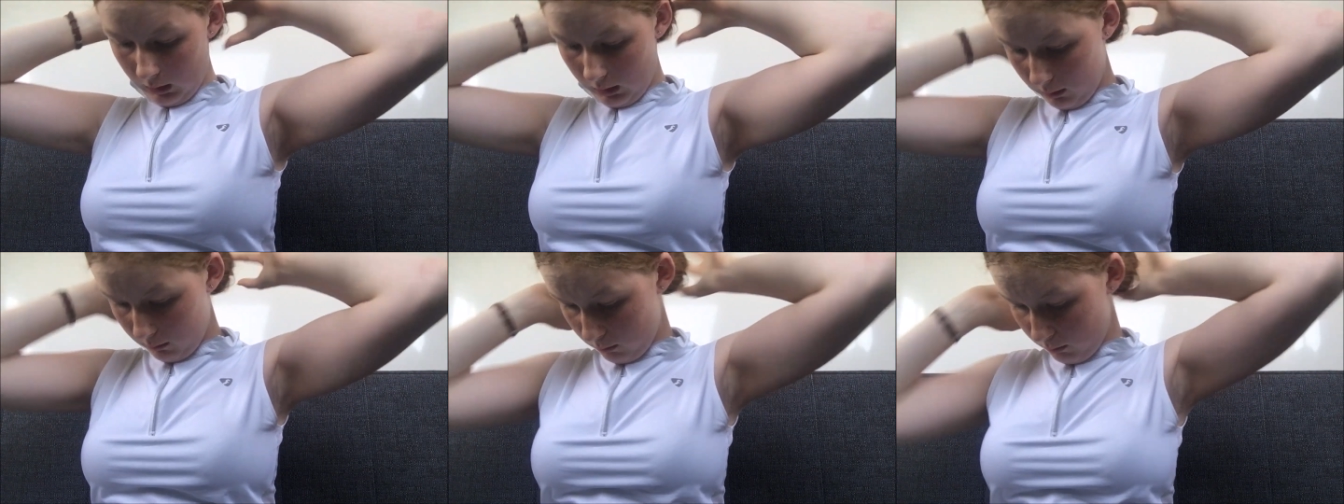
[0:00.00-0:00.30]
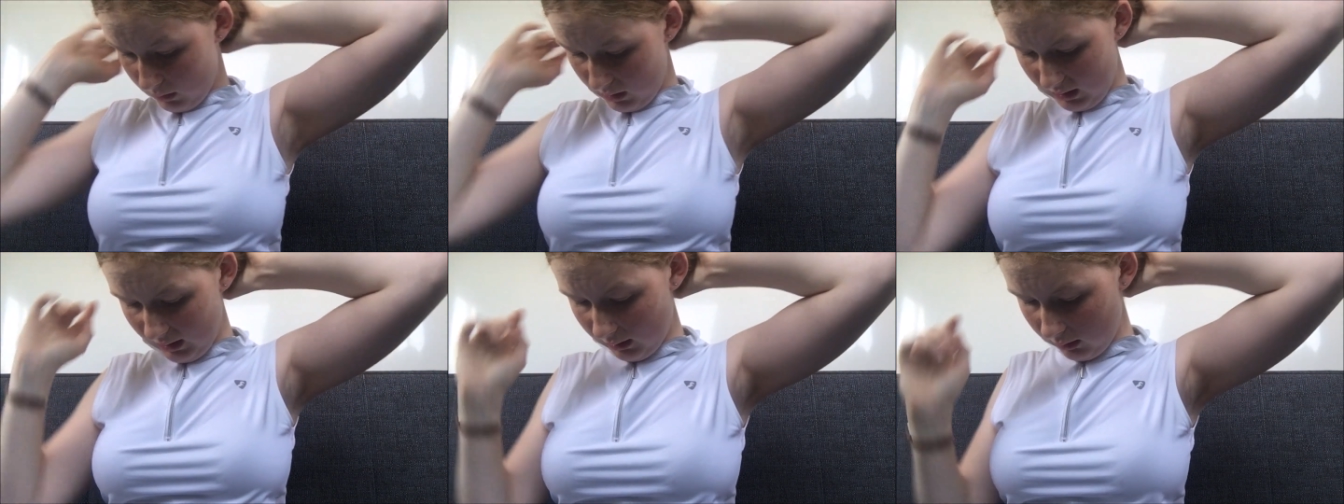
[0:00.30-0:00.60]

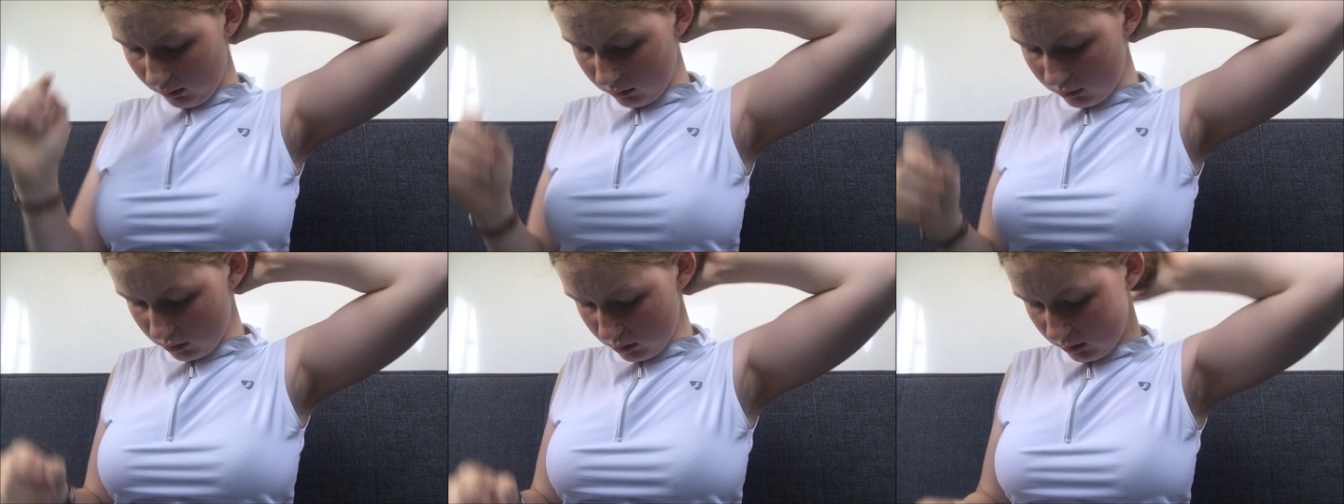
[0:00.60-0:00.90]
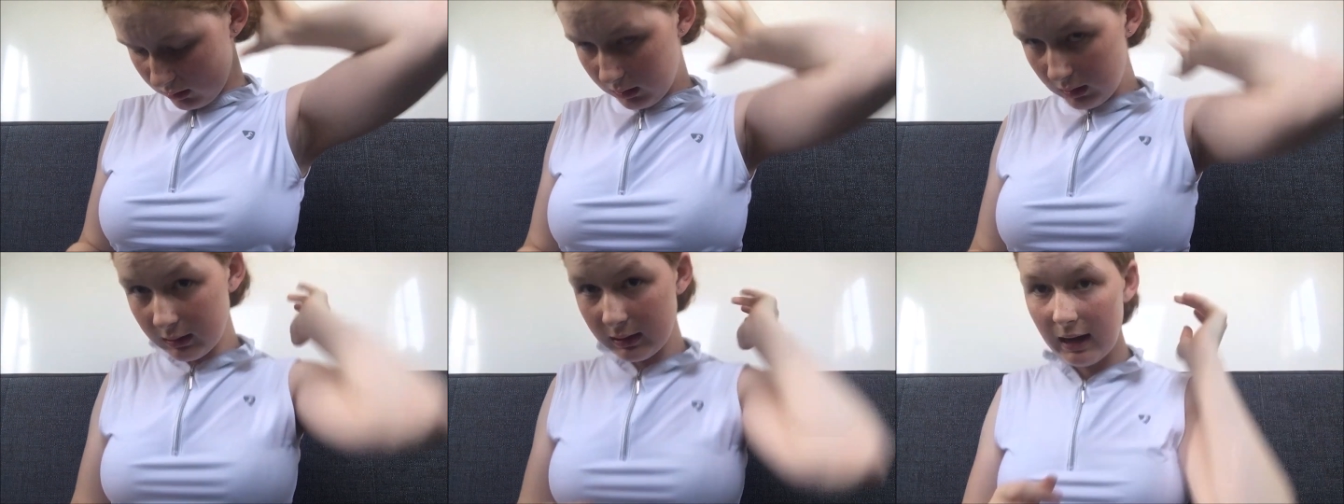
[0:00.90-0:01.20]
Um, but yeah, I was
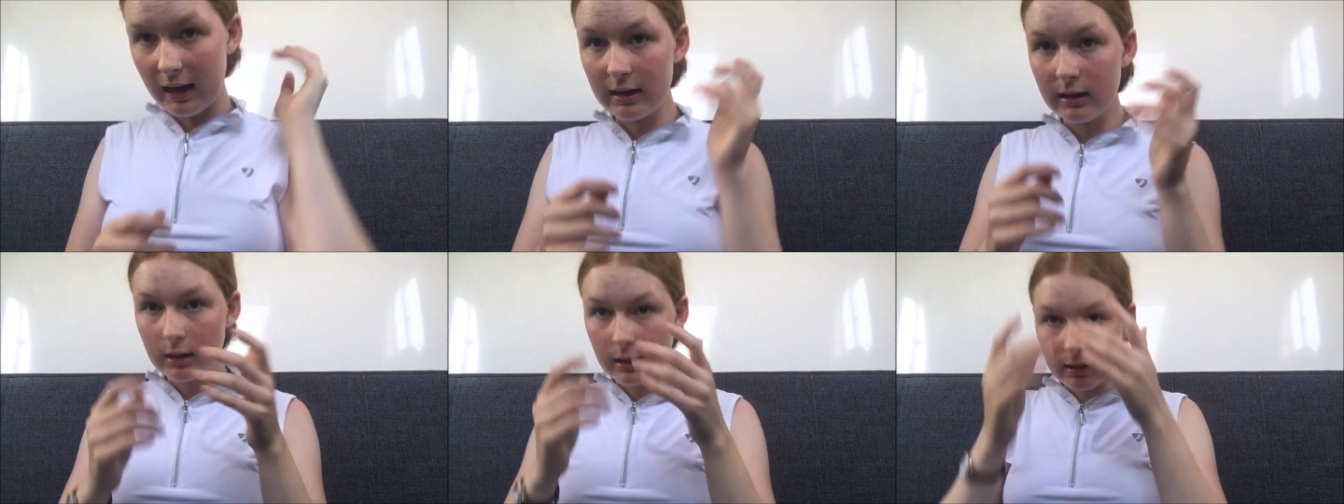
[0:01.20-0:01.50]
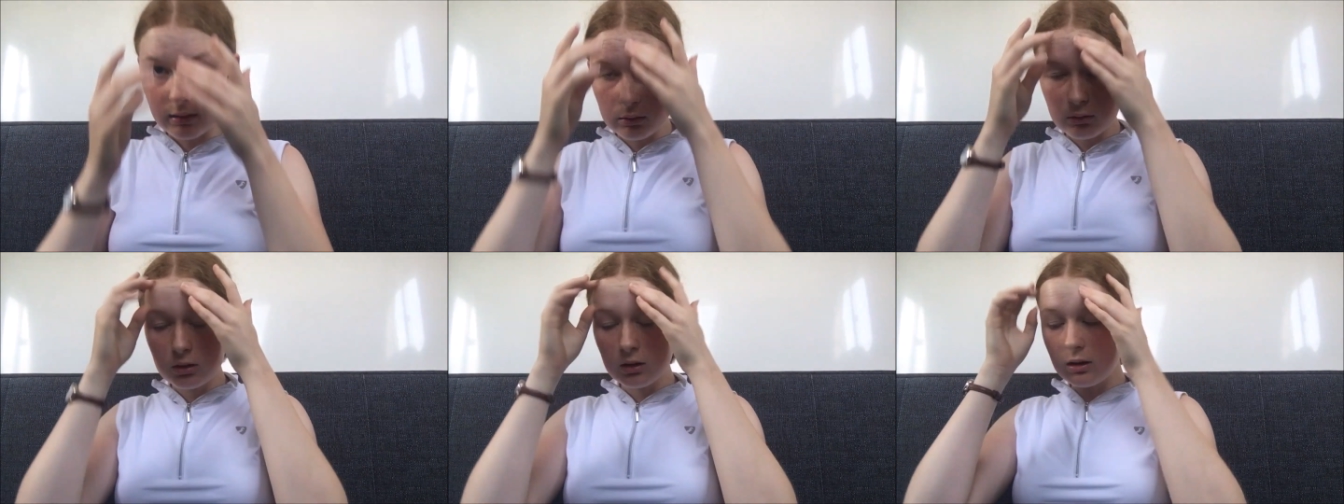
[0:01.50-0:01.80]
just, again,
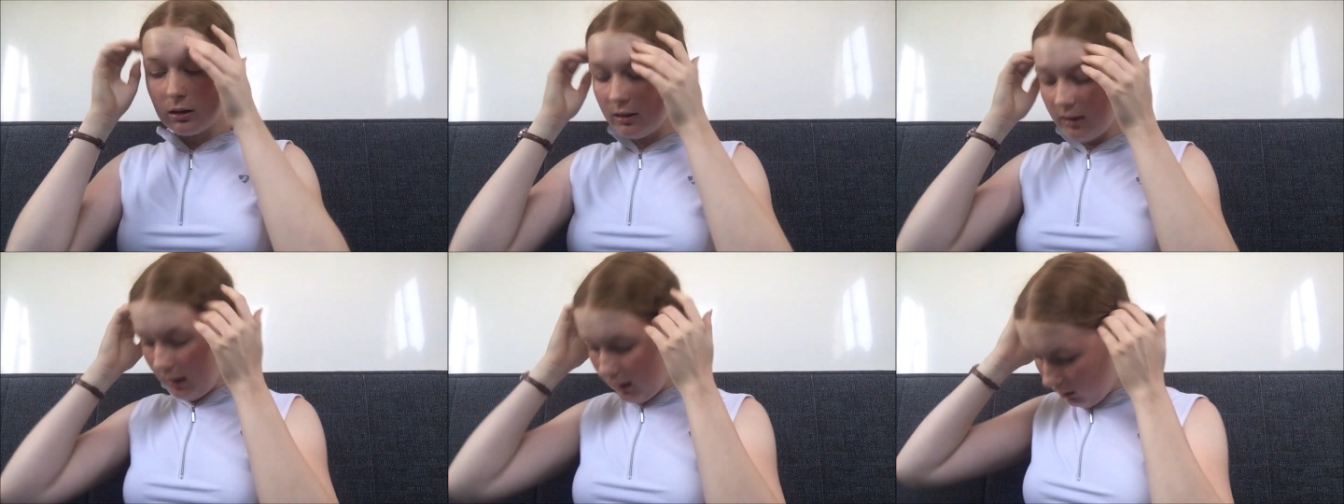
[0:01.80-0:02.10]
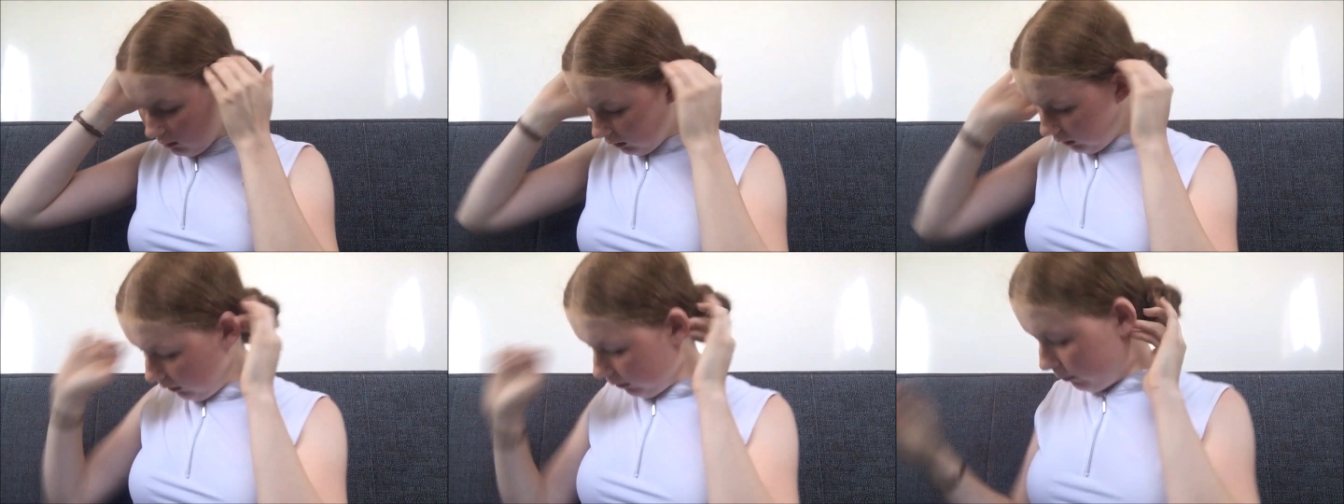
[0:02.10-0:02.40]
after the
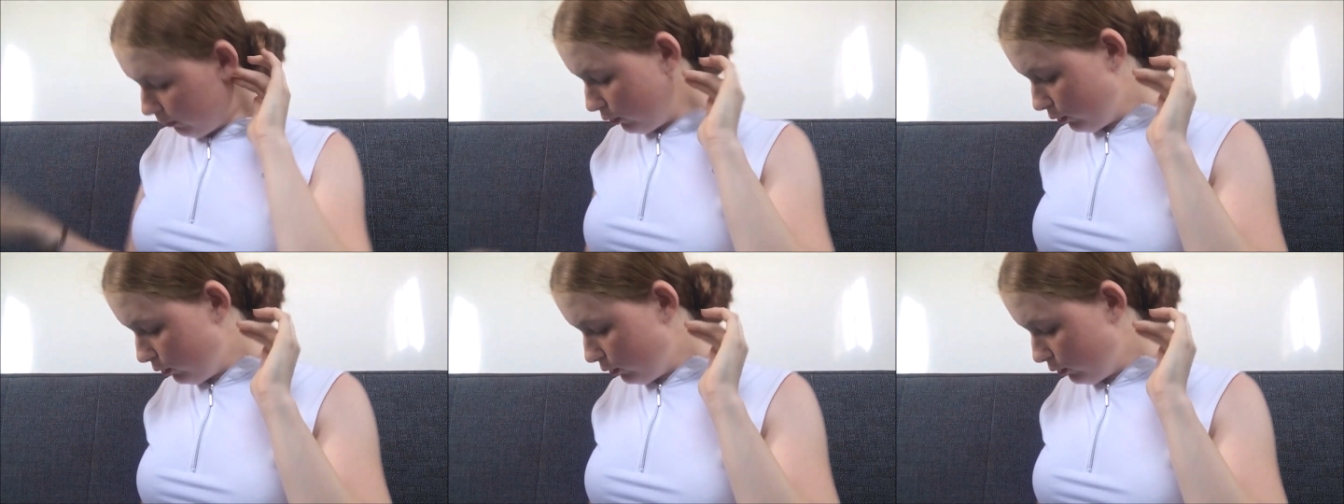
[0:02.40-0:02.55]
test this